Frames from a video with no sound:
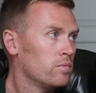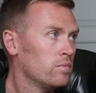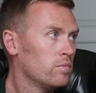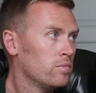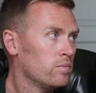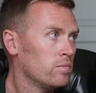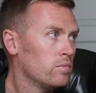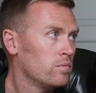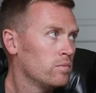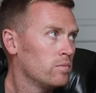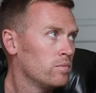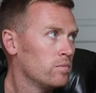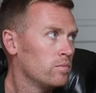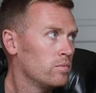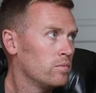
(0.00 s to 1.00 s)

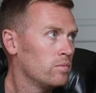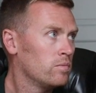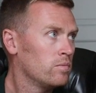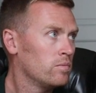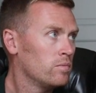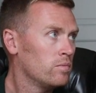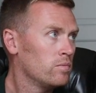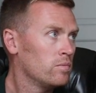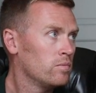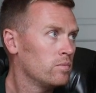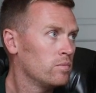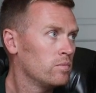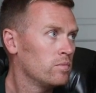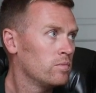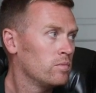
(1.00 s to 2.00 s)

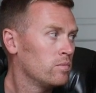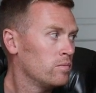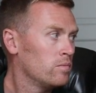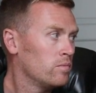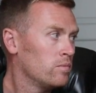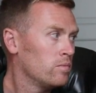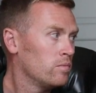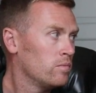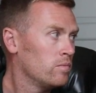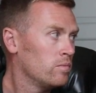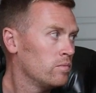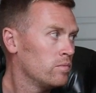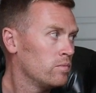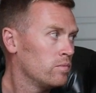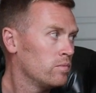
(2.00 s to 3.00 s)

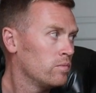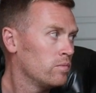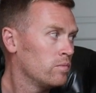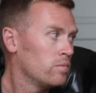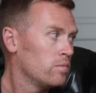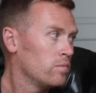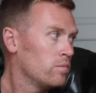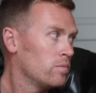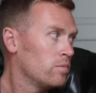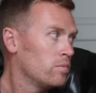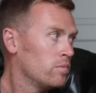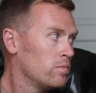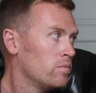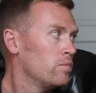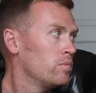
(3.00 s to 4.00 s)

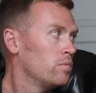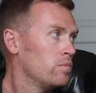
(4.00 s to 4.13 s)
(silent)